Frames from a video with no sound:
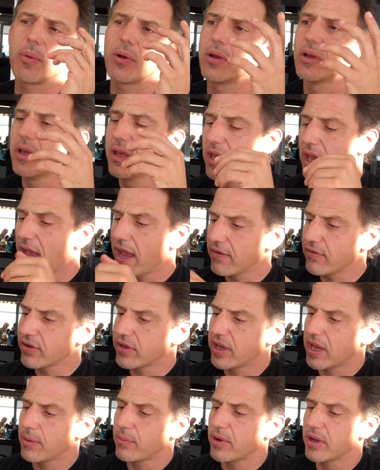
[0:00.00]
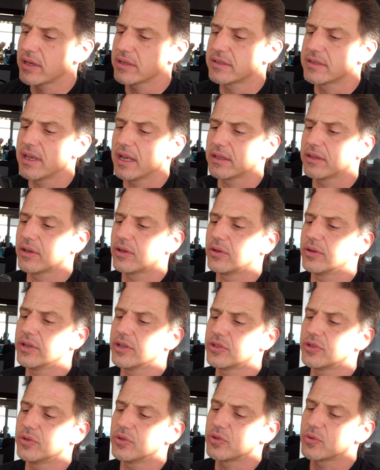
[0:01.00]
Every camera has technical issues,
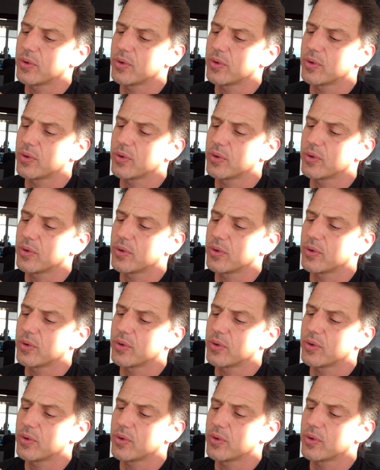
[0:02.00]
right?